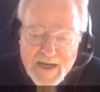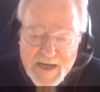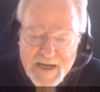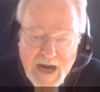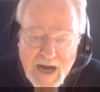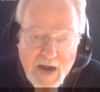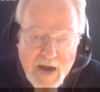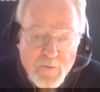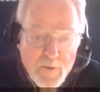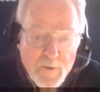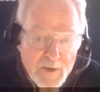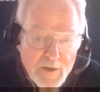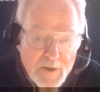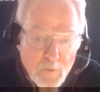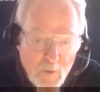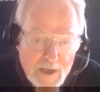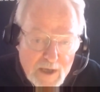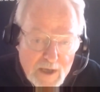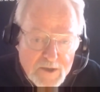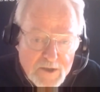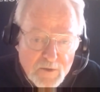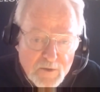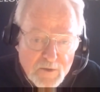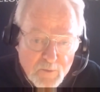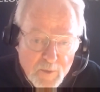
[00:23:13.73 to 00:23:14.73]
I really
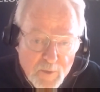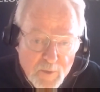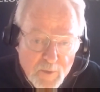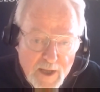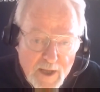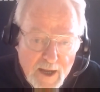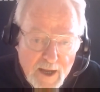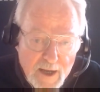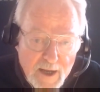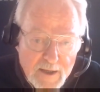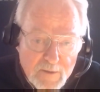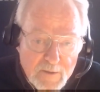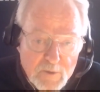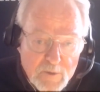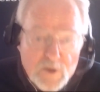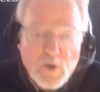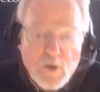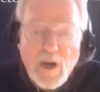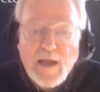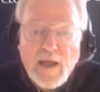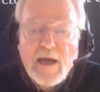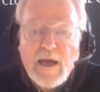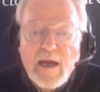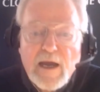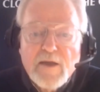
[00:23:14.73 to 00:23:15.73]
wrestled with that. It was
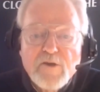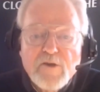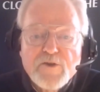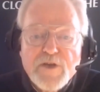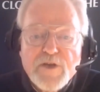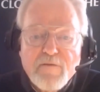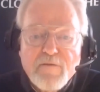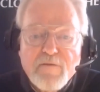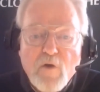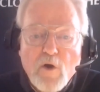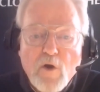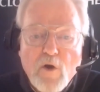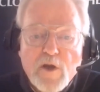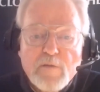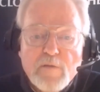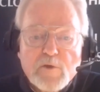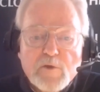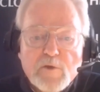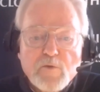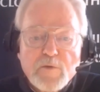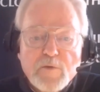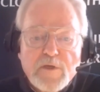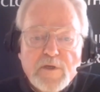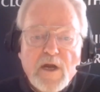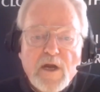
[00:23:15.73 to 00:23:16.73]
like I used to have
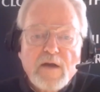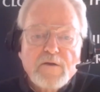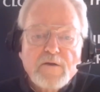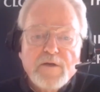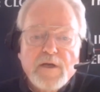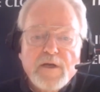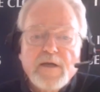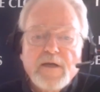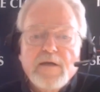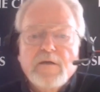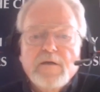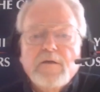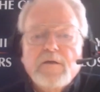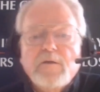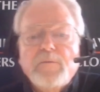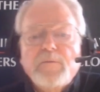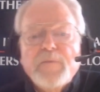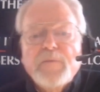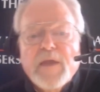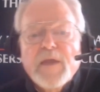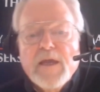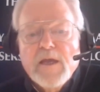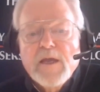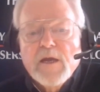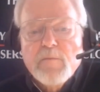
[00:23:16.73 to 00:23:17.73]
arguments with Dr. Hill
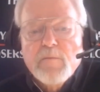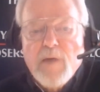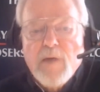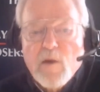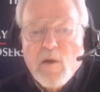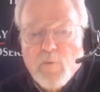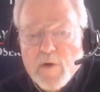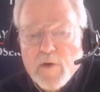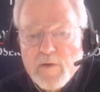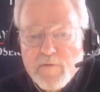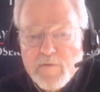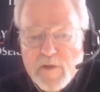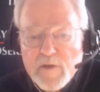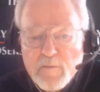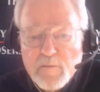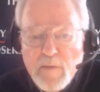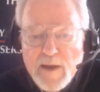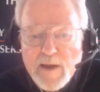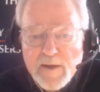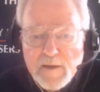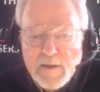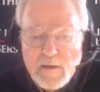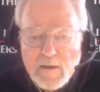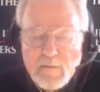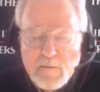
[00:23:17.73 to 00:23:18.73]
about whatever the
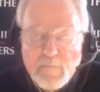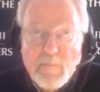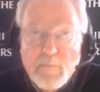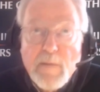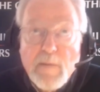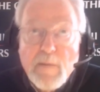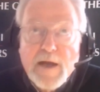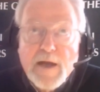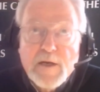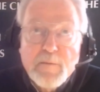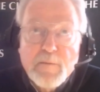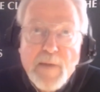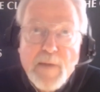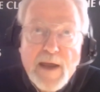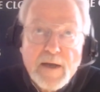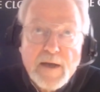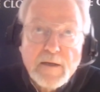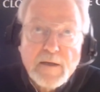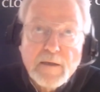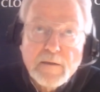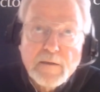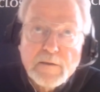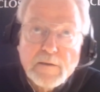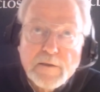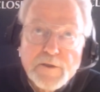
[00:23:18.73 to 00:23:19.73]
mind of
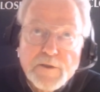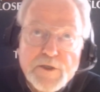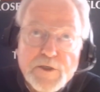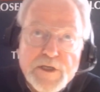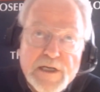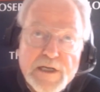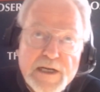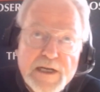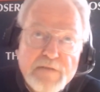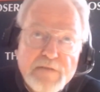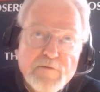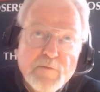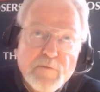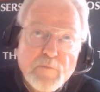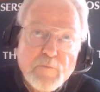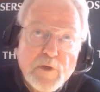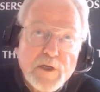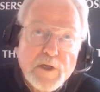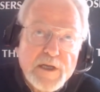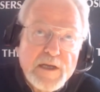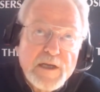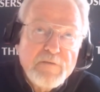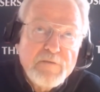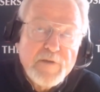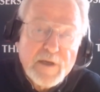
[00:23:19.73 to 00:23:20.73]
man can conceive and
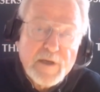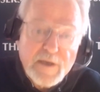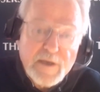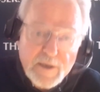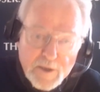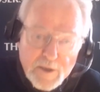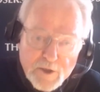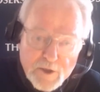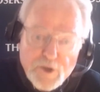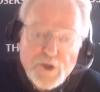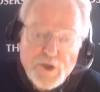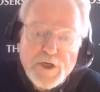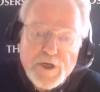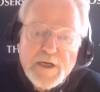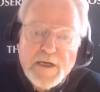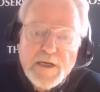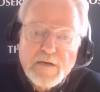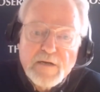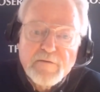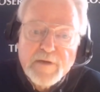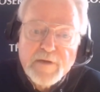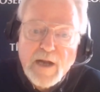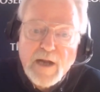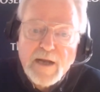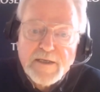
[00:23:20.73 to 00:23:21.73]
believe it can
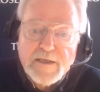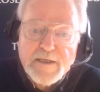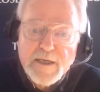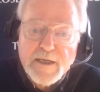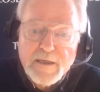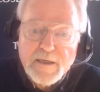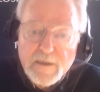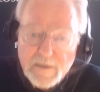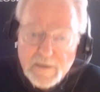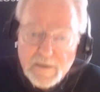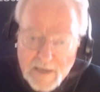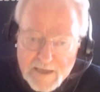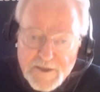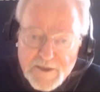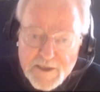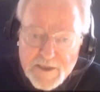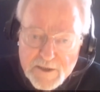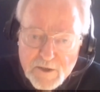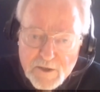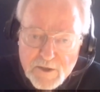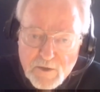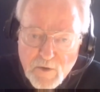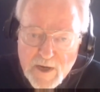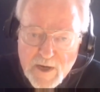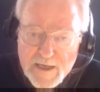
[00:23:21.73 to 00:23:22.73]
achieve. And I said, unless
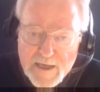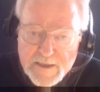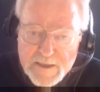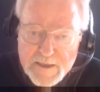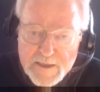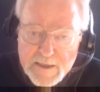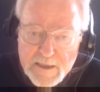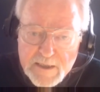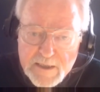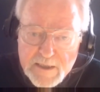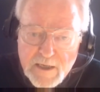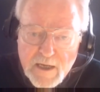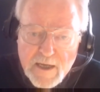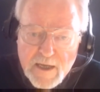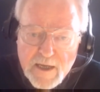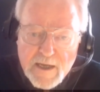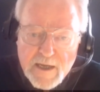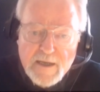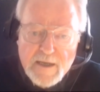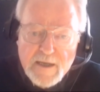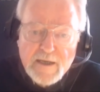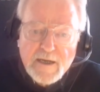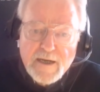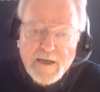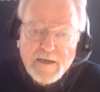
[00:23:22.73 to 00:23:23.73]
he's crazy.
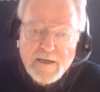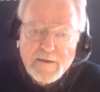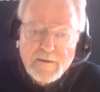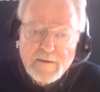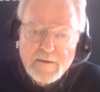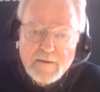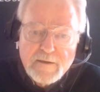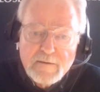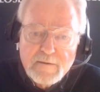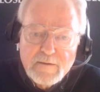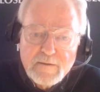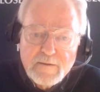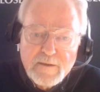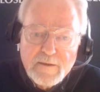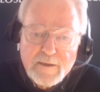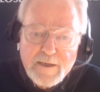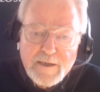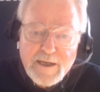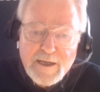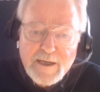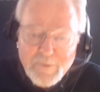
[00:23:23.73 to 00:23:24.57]
And Hill